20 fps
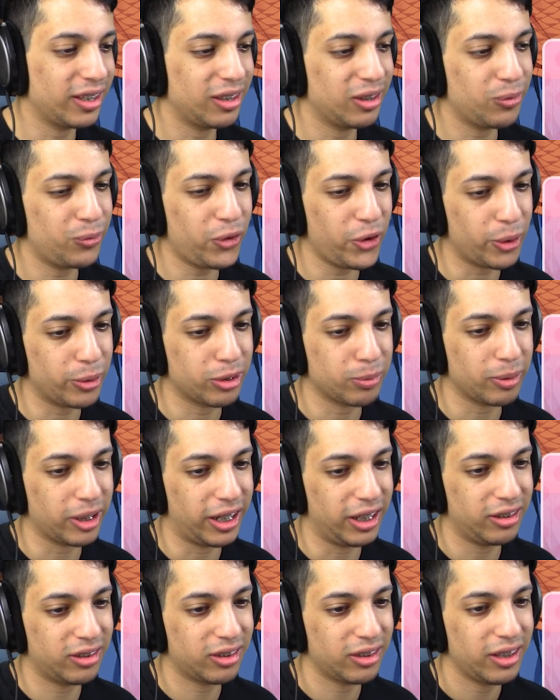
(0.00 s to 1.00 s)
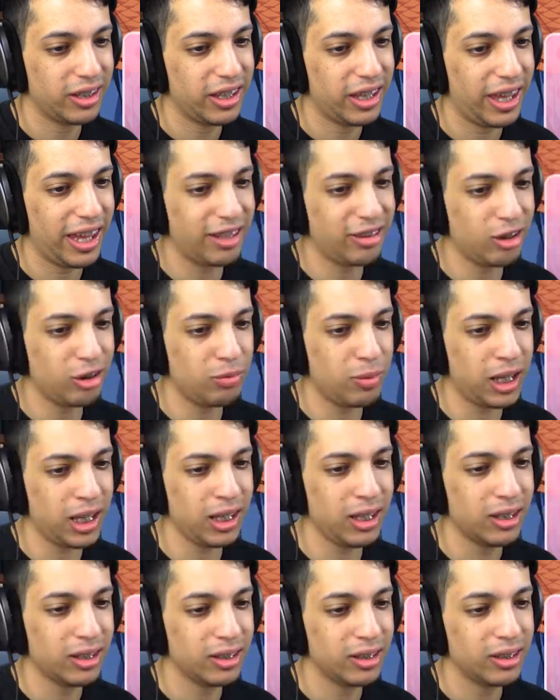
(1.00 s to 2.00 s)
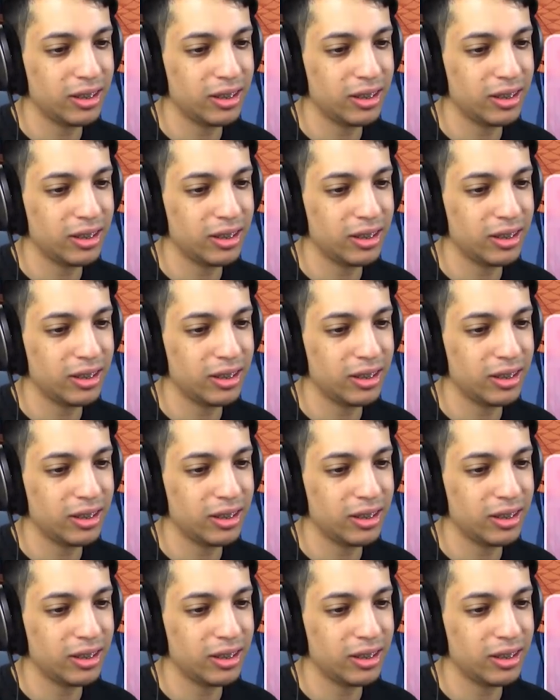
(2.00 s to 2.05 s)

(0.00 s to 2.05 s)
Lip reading: in the first place. Excuse me?